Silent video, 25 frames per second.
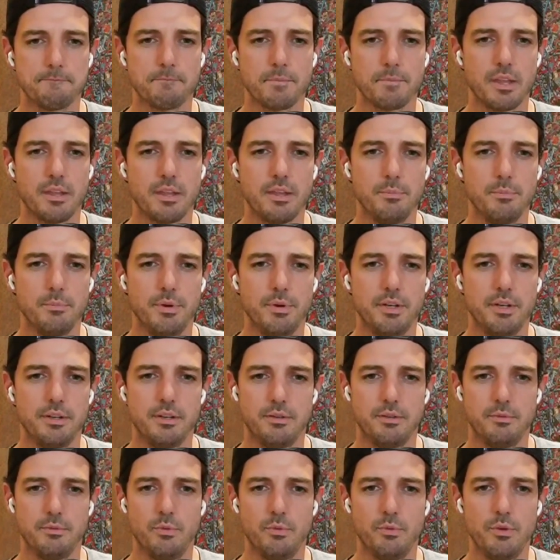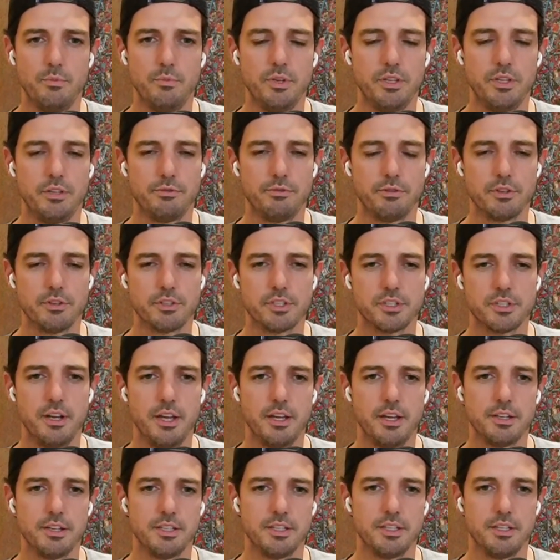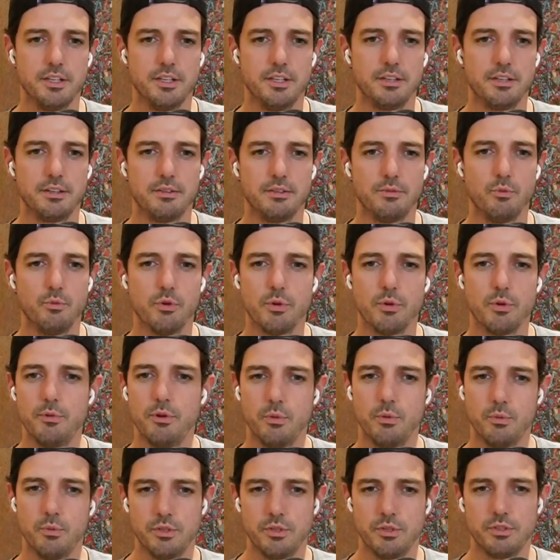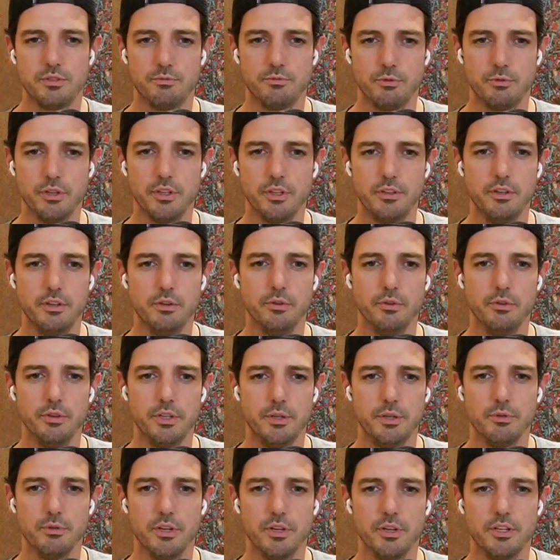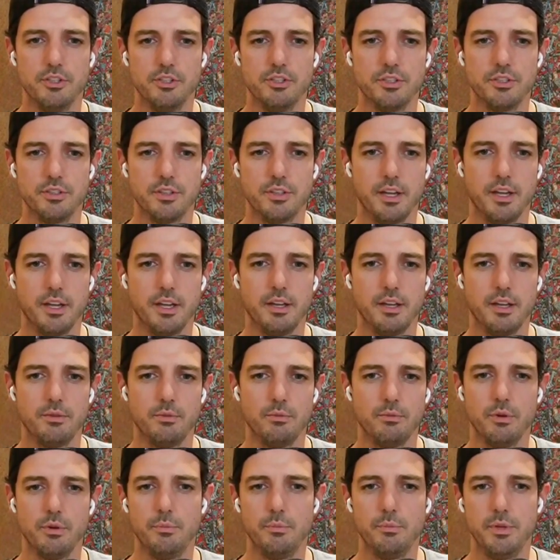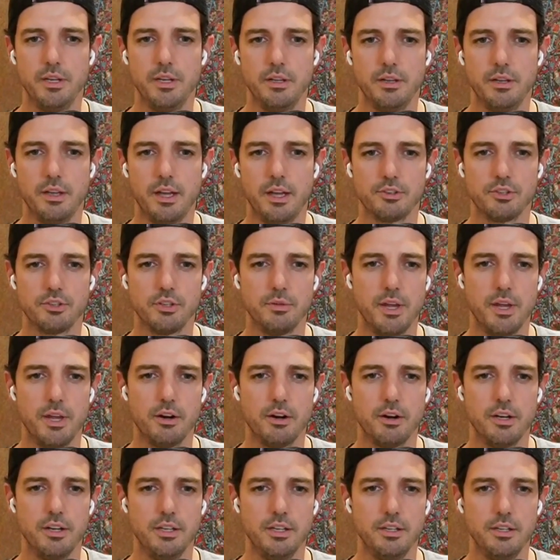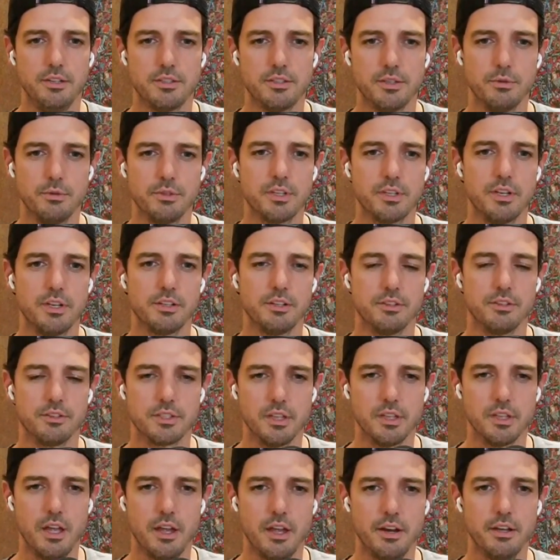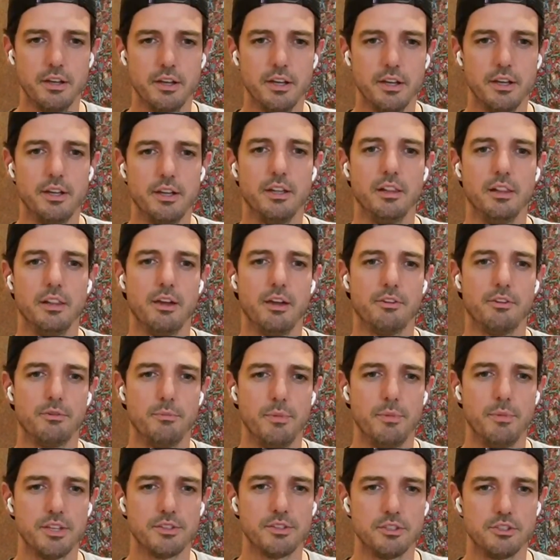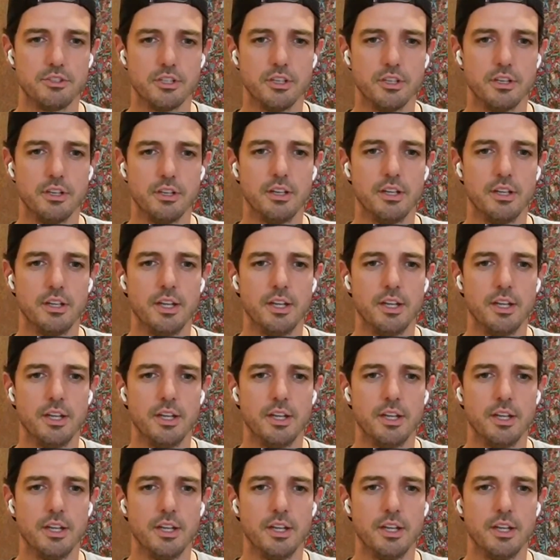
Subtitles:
But when we first connected, Wormhole was really the only bridge that actually met our needs. It was connected to Solana. It allowed for messaging.